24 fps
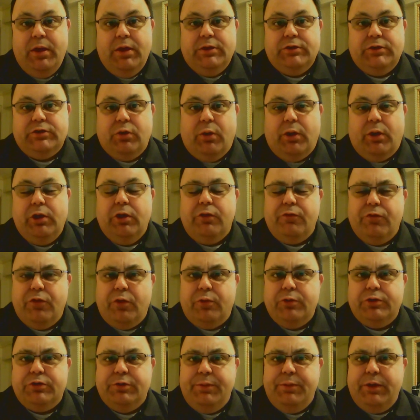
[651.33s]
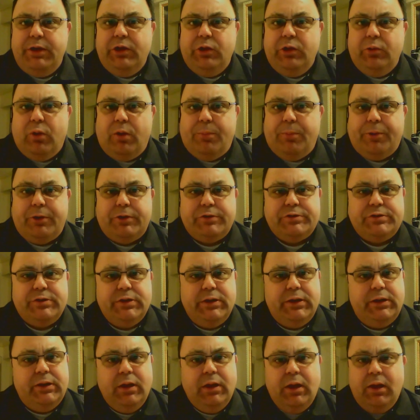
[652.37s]
So I look forward to meeting you all
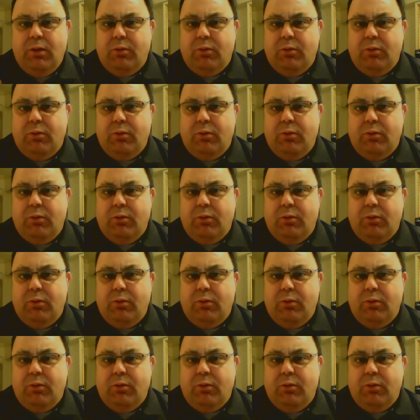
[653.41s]
personally.